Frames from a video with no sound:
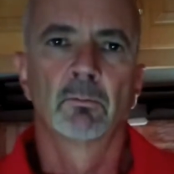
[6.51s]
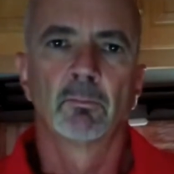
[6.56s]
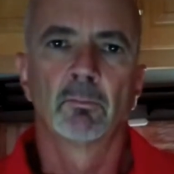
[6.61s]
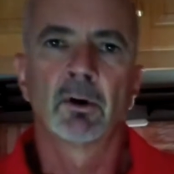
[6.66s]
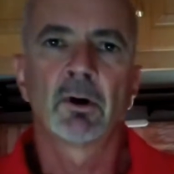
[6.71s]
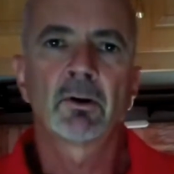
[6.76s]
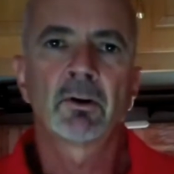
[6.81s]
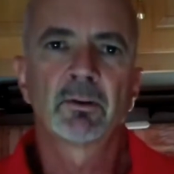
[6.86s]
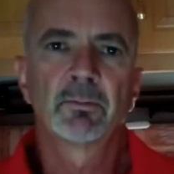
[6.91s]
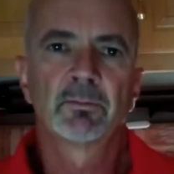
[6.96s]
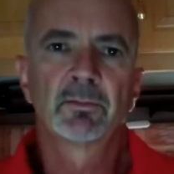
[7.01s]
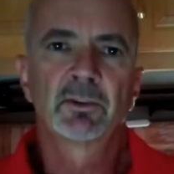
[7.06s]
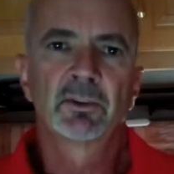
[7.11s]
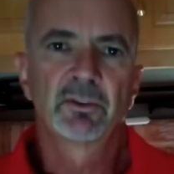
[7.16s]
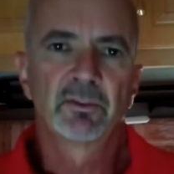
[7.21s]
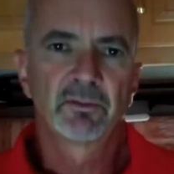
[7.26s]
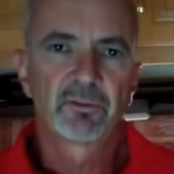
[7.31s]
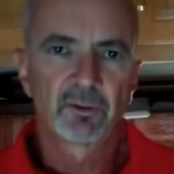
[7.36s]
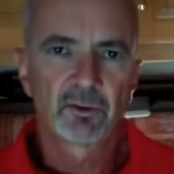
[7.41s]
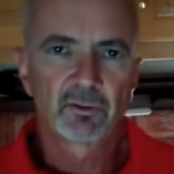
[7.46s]
Welcome to
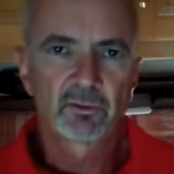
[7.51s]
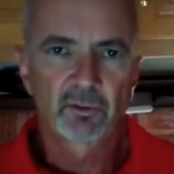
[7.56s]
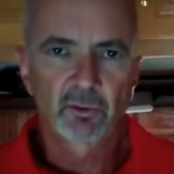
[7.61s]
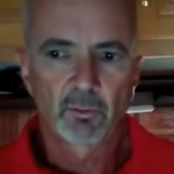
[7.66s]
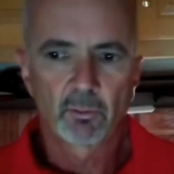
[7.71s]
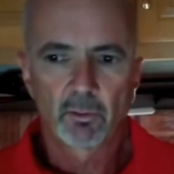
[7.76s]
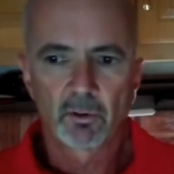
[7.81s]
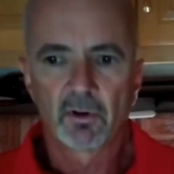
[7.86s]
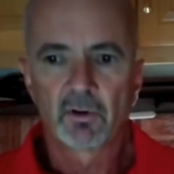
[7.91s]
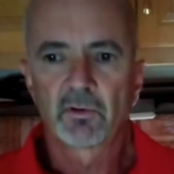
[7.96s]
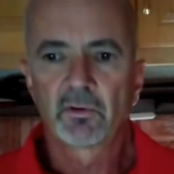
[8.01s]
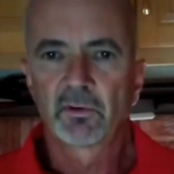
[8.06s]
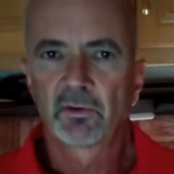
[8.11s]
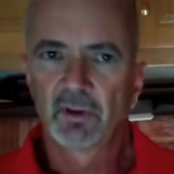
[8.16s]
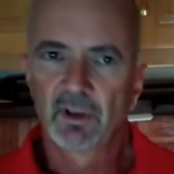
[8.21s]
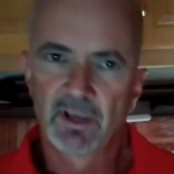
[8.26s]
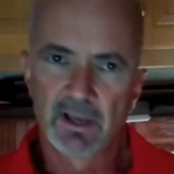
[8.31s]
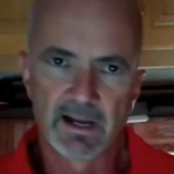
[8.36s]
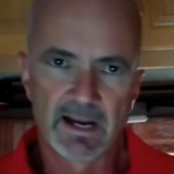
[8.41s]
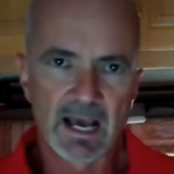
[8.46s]
the first course
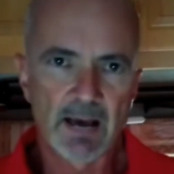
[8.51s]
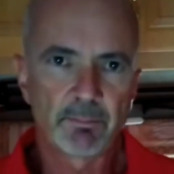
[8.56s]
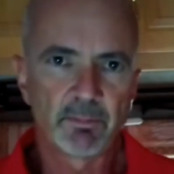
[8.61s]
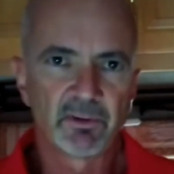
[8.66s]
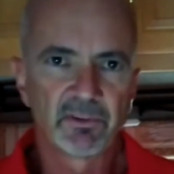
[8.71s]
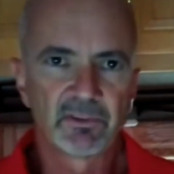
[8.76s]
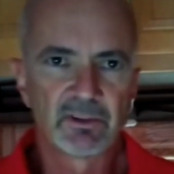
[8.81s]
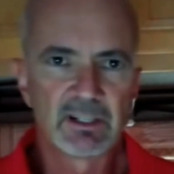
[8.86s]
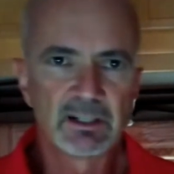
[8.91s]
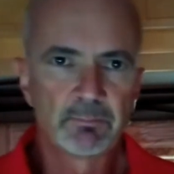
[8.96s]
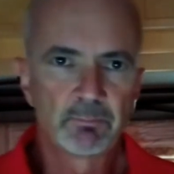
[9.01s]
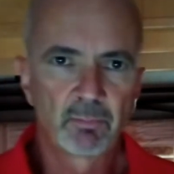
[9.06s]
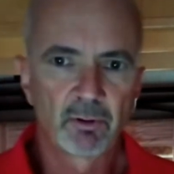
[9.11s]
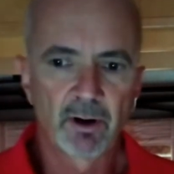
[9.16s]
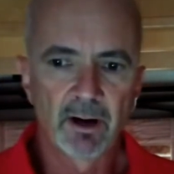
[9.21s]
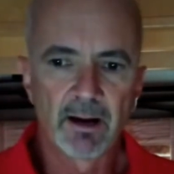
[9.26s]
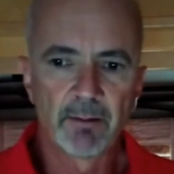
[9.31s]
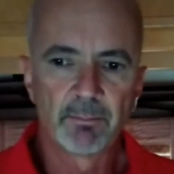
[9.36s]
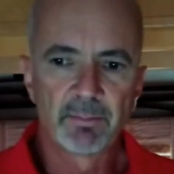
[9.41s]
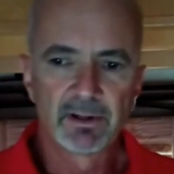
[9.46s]
in Appleseed
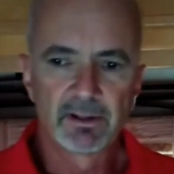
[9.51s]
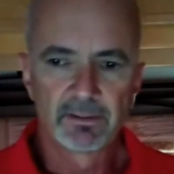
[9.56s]
Prep.